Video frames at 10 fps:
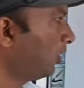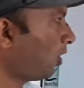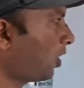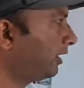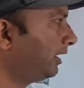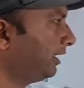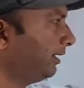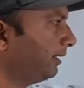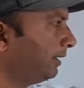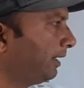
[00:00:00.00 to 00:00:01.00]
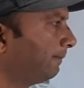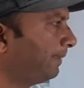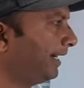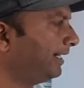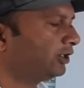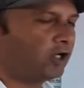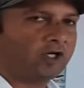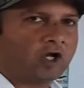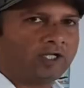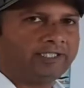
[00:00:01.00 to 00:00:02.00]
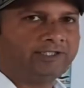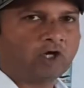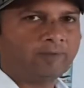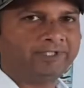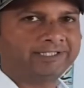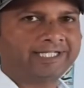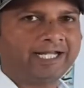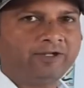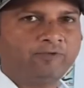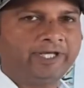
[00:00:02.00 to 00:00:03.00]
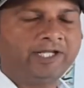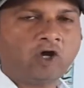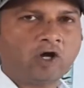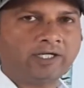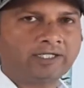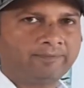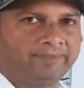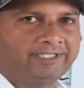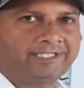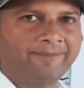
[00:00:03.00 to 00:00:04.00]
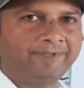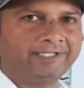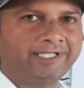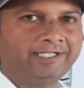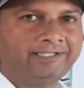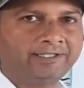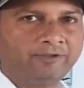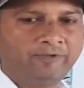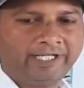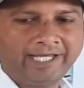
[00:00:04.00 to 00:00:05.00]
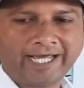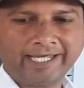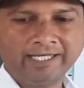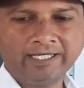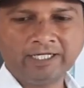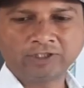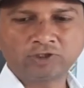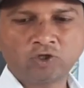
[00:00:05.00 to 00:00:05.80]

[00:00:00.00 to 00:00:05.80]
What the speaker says: all the planets or all these objects are very hot, means temperature is very high.